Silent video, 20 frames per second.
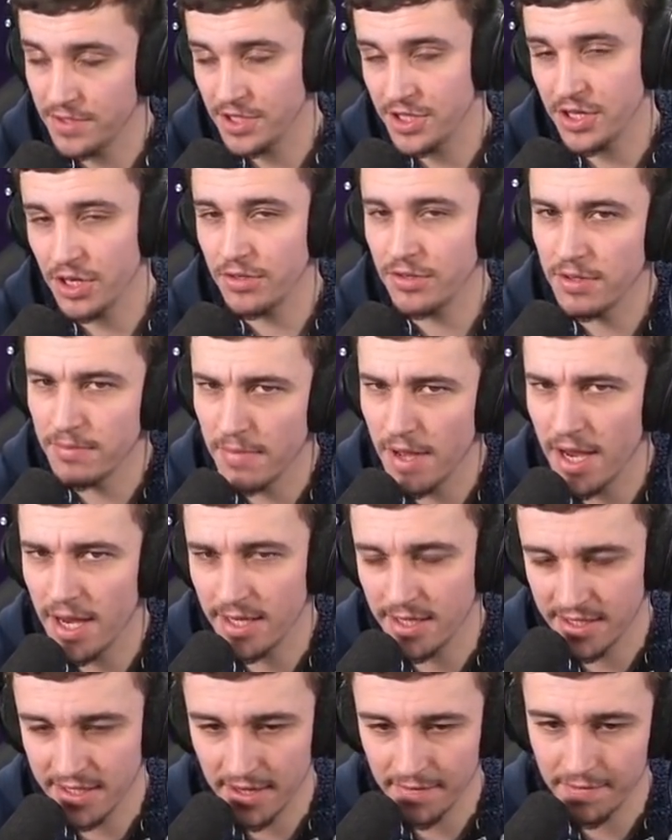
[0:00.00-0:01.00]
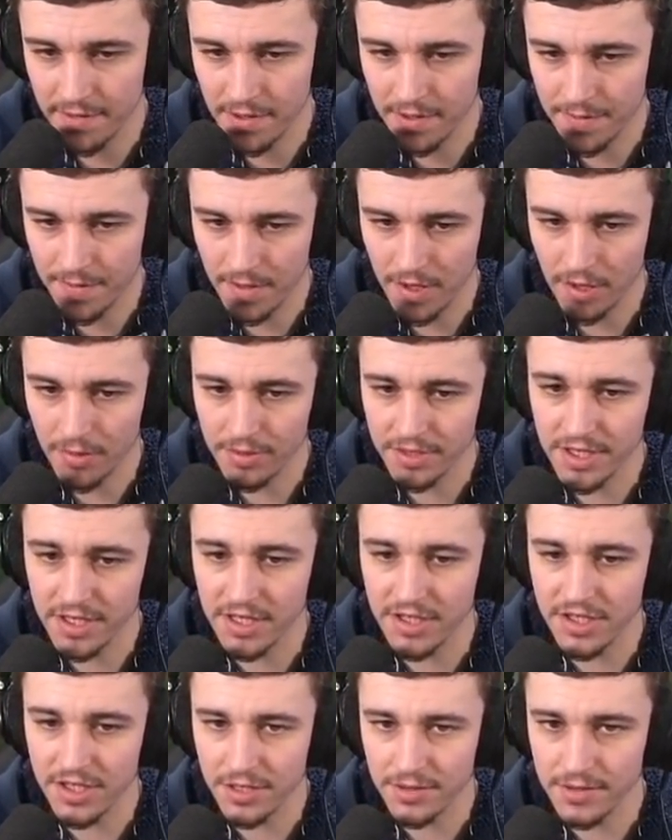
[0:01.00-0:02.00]
showed the mine and stuff in this video, which I
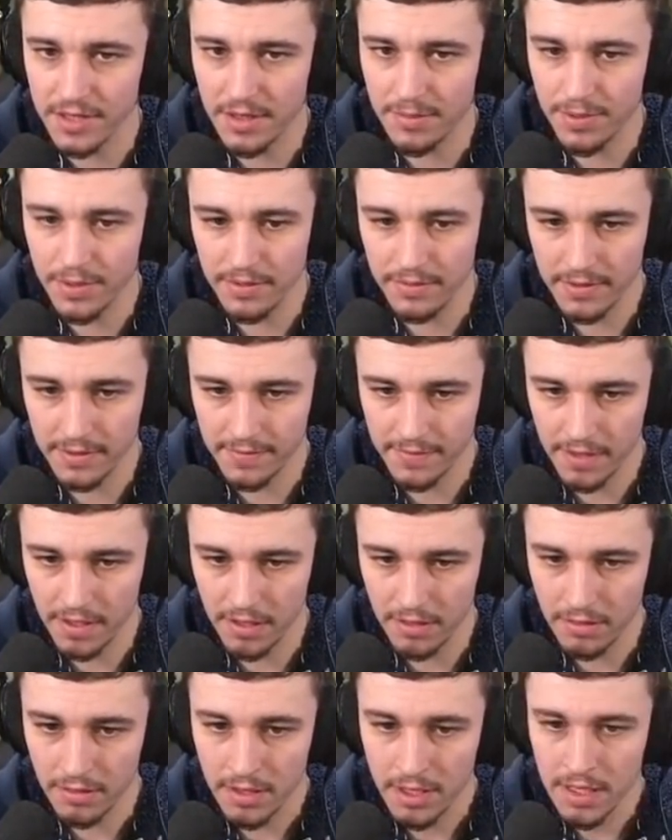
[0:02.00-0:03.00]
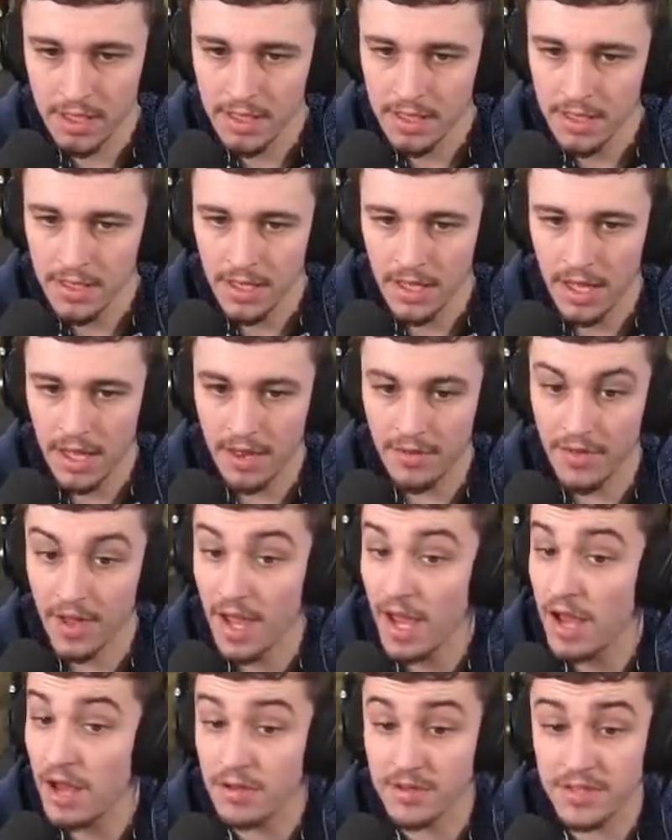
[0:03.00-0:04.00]
didn't show in that previous video. The
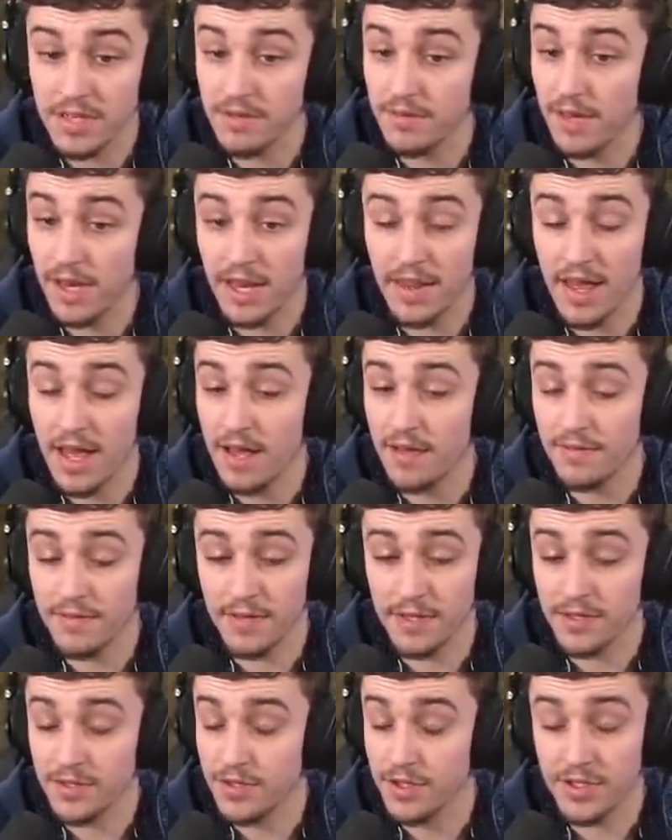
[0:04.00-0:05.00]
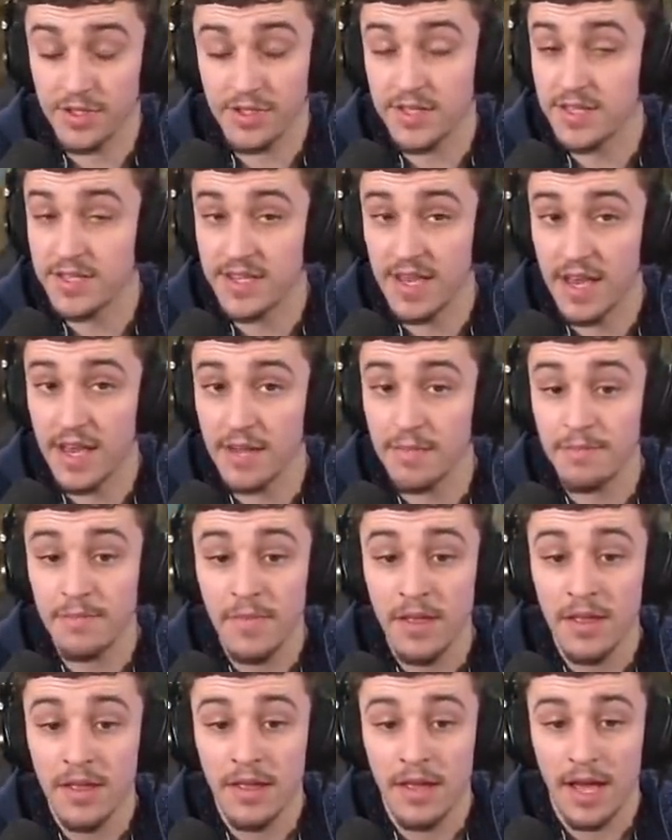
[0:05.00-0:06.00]
house and everything like that is just the same.
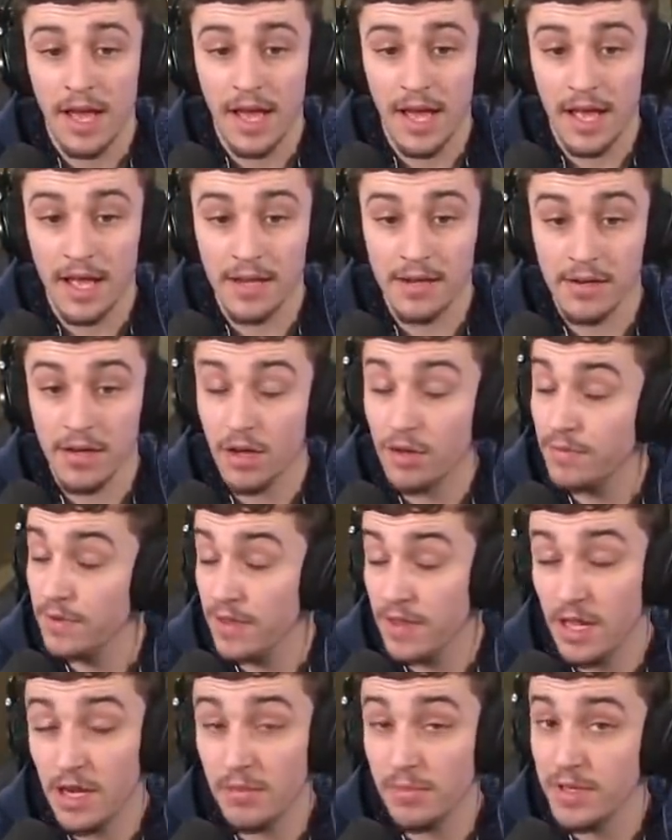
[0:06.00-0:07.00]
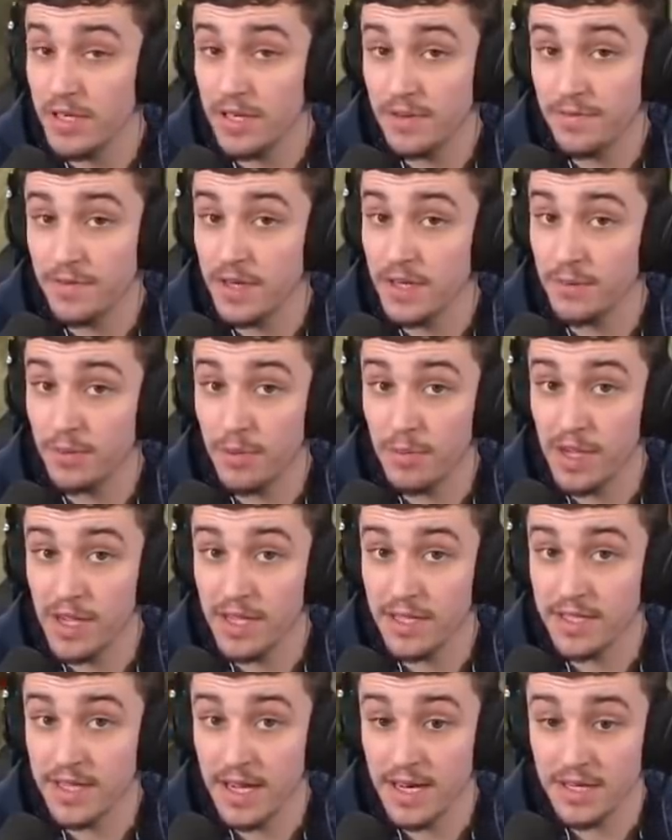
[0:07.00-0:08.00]
And hopefully that'll be different when we
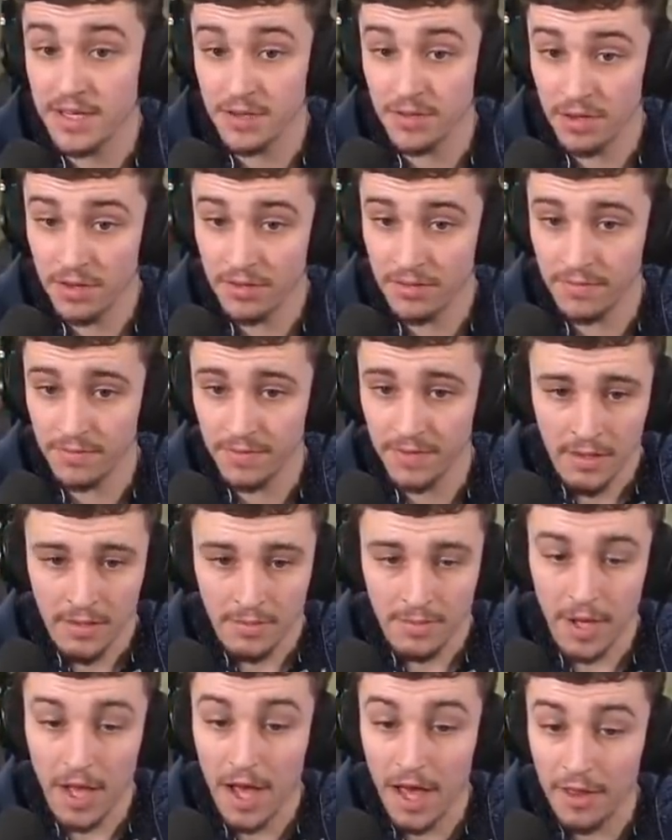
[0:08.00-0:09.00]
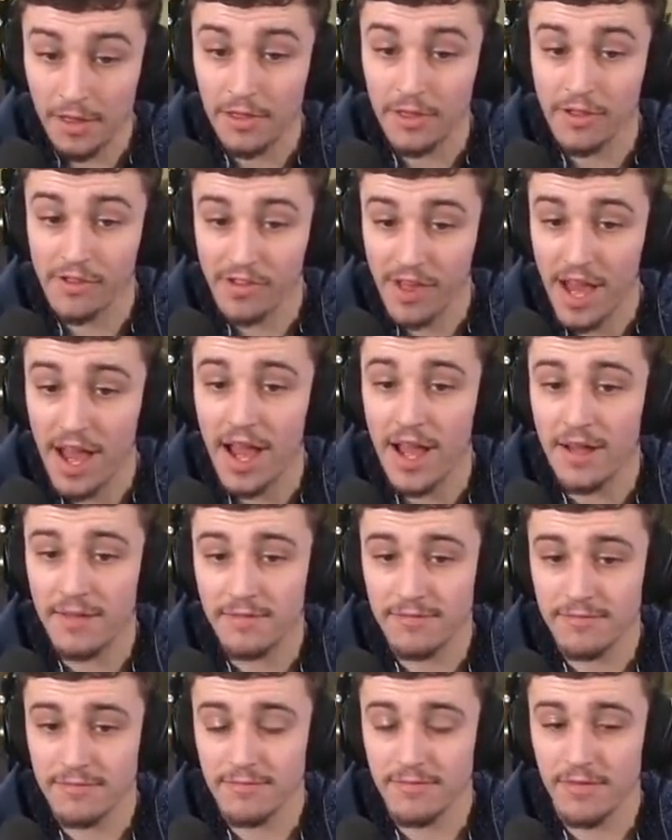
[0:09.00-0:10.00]
hit day 250. But other than that,
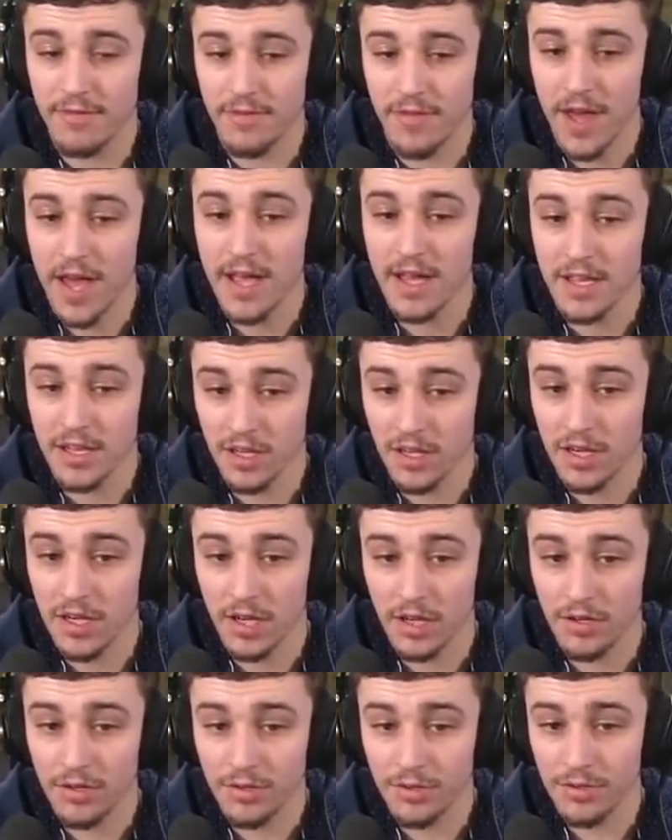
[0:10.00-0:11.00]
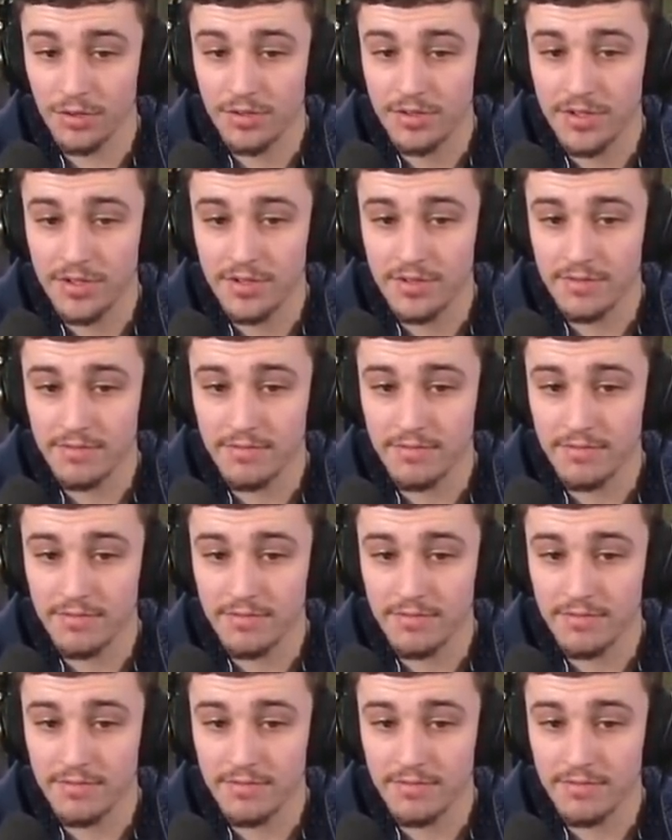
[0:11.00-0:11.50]
that concludes